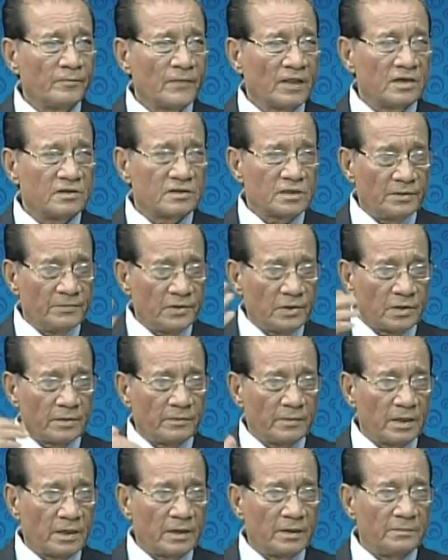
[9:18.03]
It's coming to
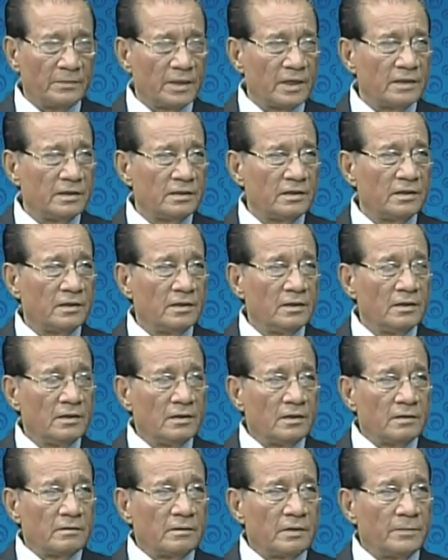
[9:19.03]
my mind
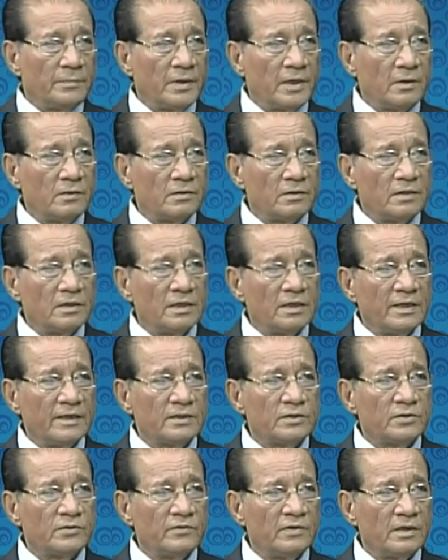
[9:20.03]
about the
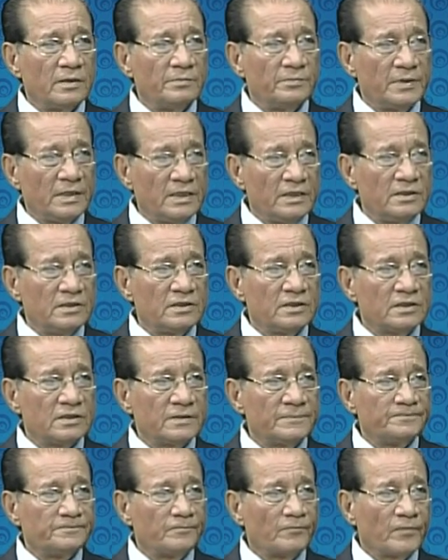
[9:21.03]
H-1Bs
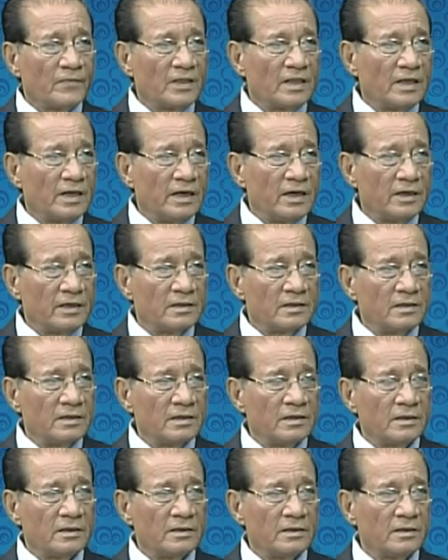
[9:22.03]
that
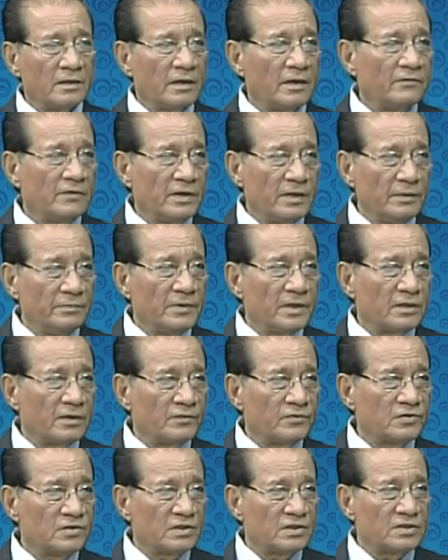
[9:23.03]
have a limit
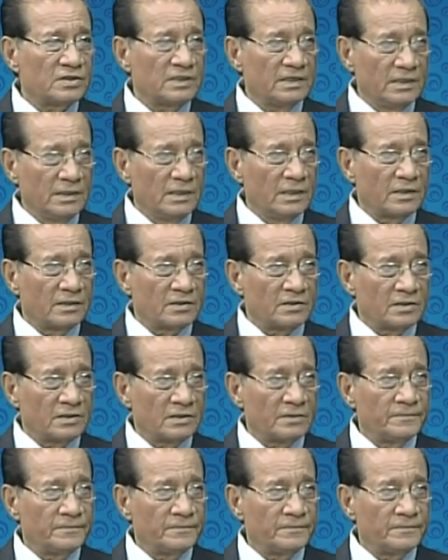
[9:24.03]
of 6 years.